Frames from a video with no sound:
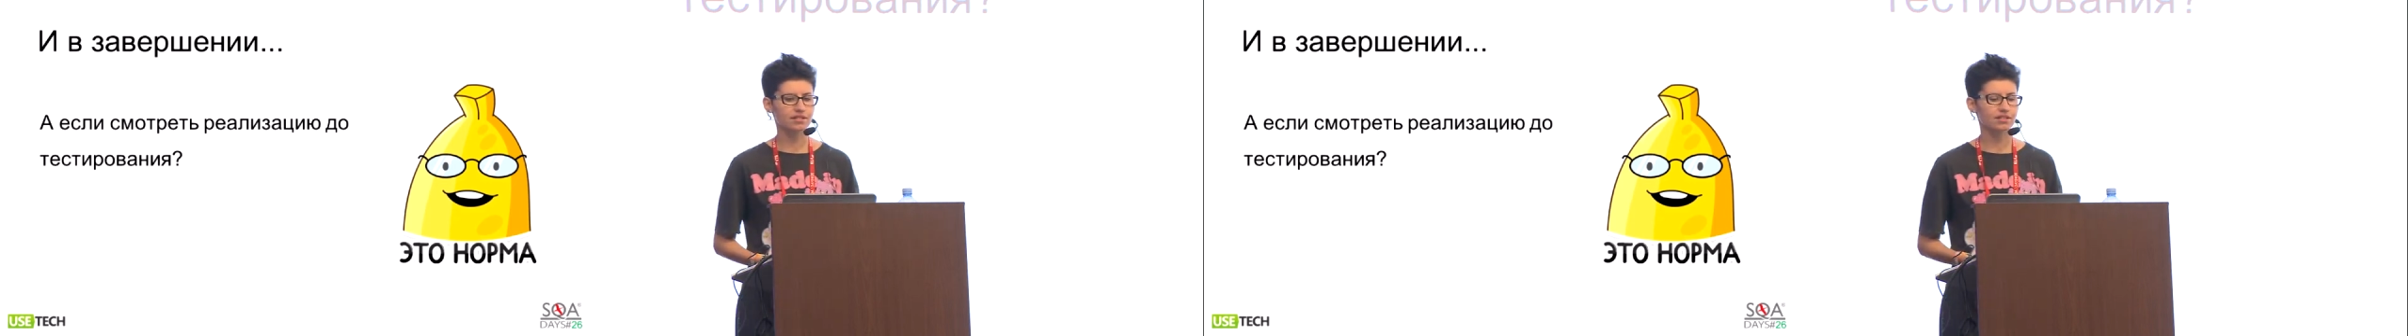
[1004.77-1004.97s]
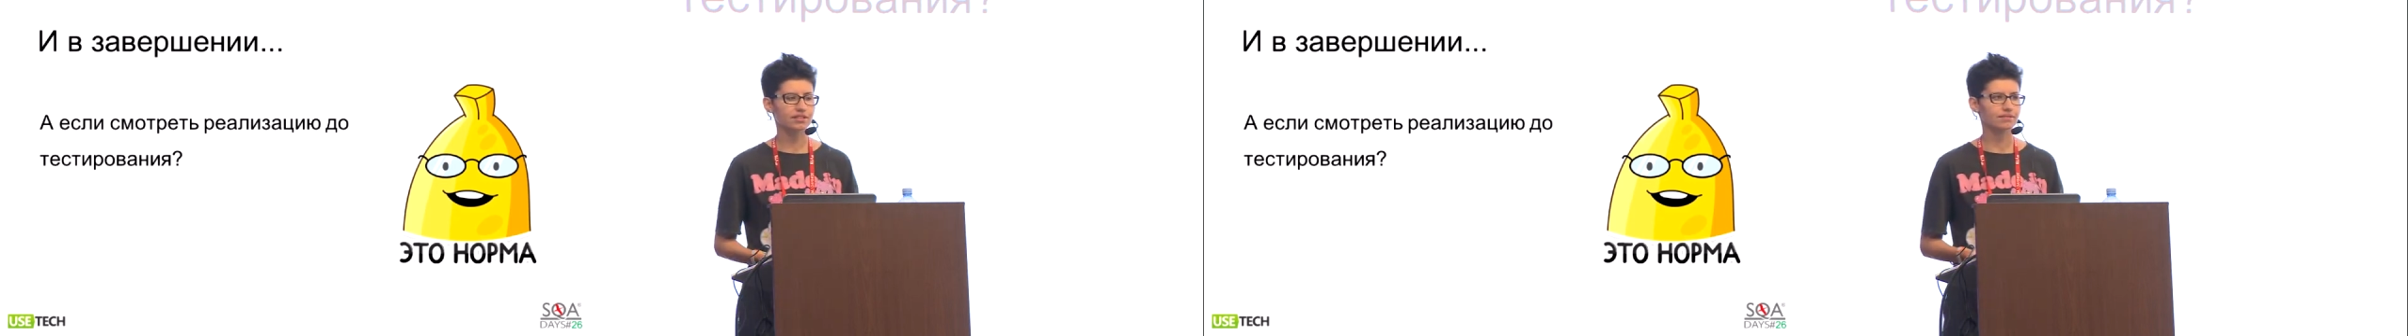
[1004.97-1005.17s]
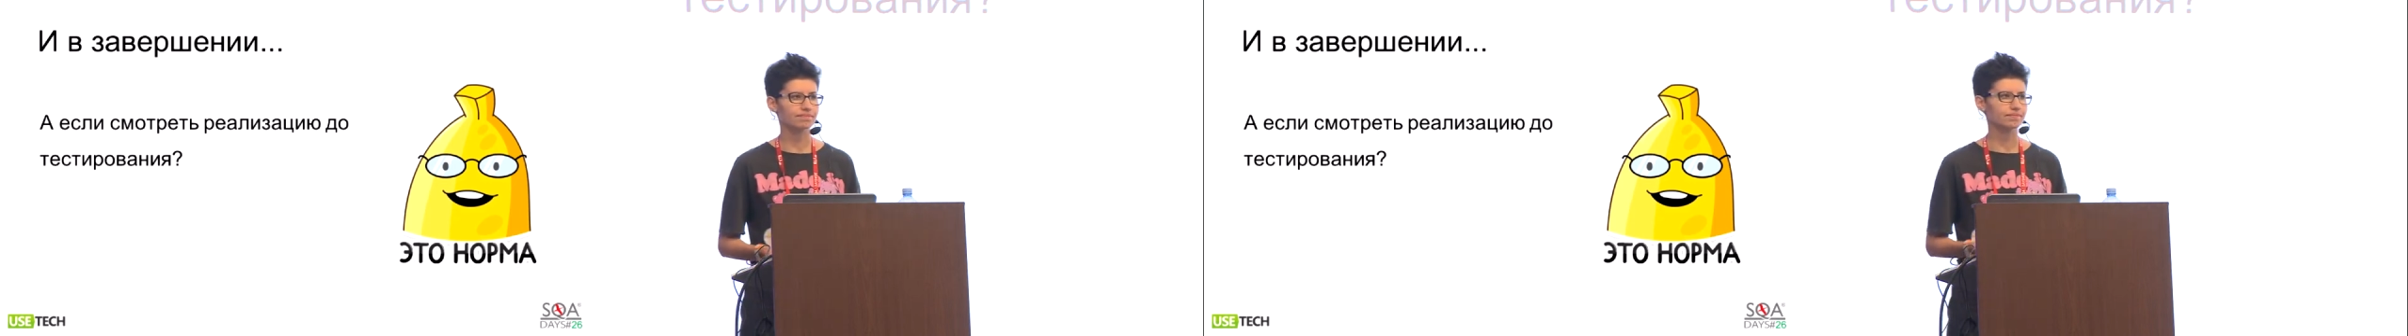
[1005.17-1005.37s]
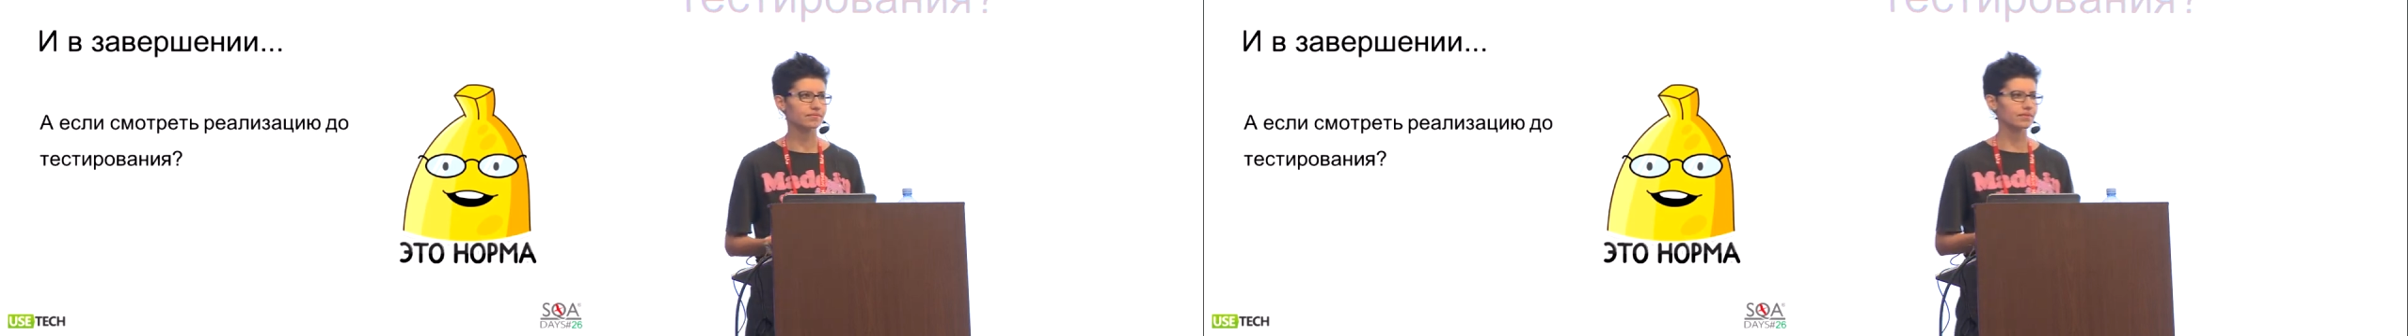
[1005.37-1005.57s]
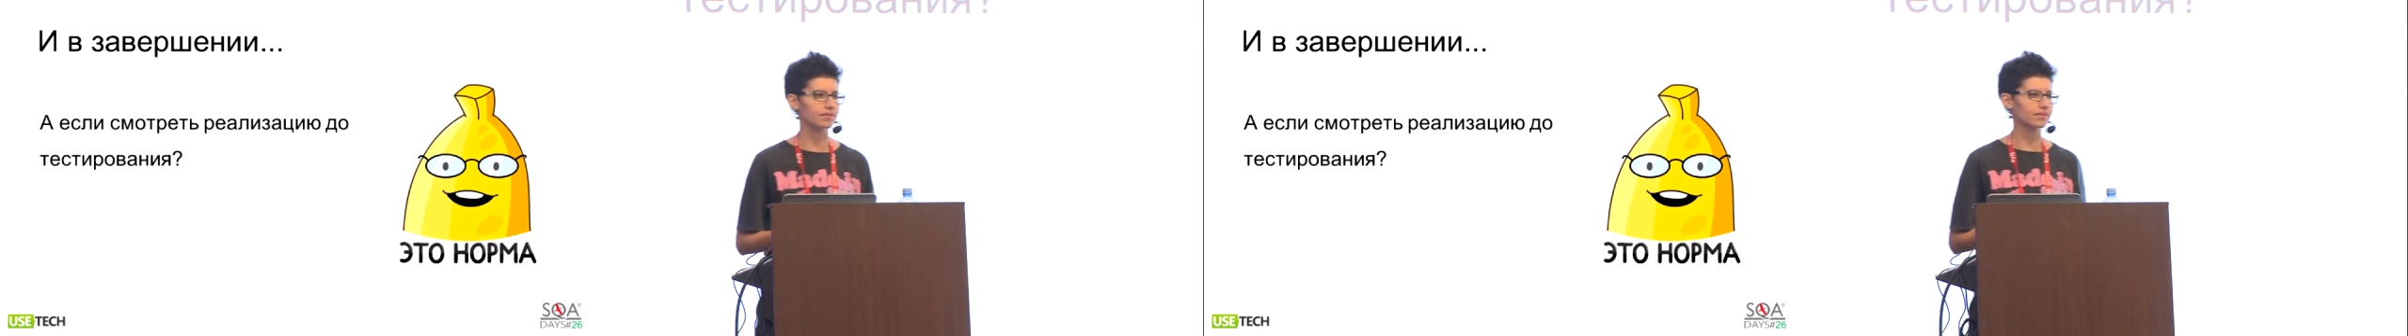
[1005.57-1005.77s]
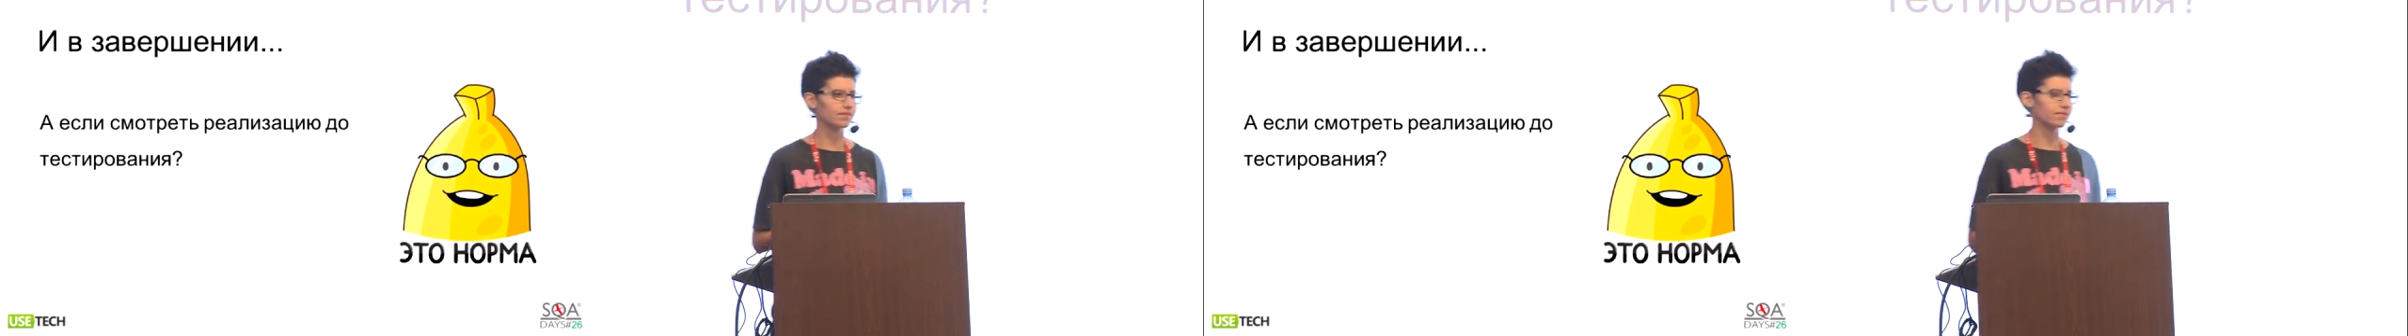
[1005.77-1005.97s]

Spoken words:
didn't appear.